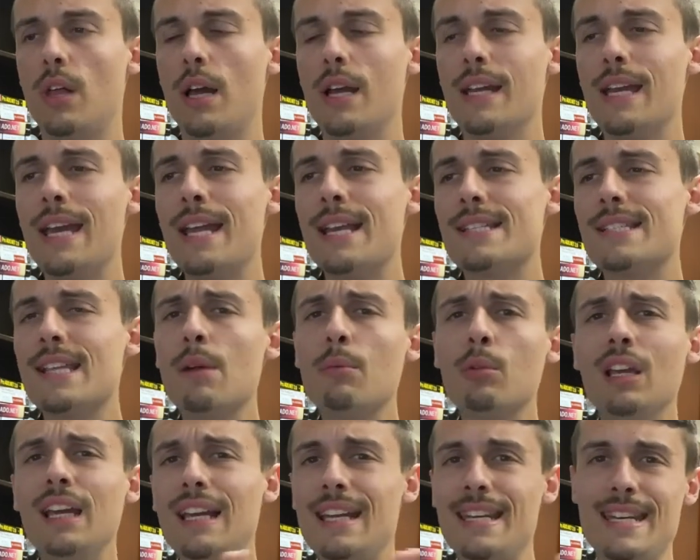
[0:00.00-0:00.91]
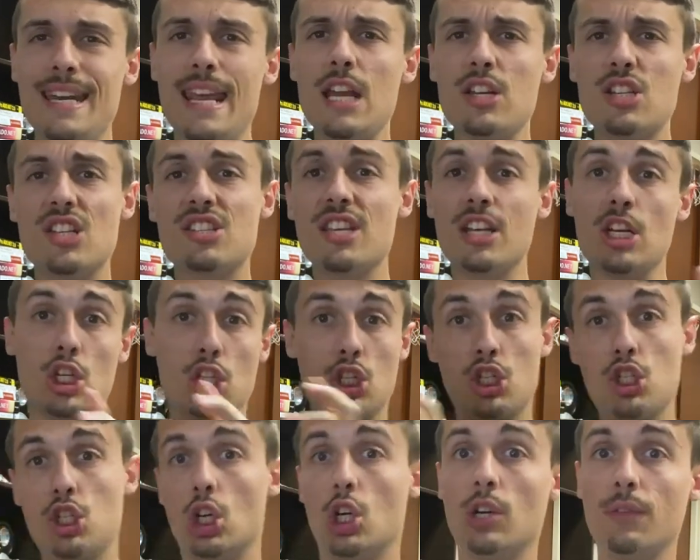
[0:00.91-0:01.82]
Like, and it's not really a niche. It's like a
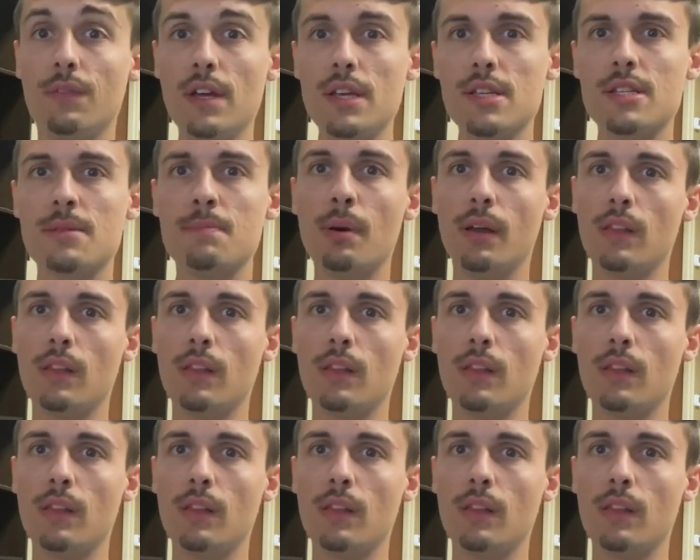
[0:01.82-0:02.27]
service,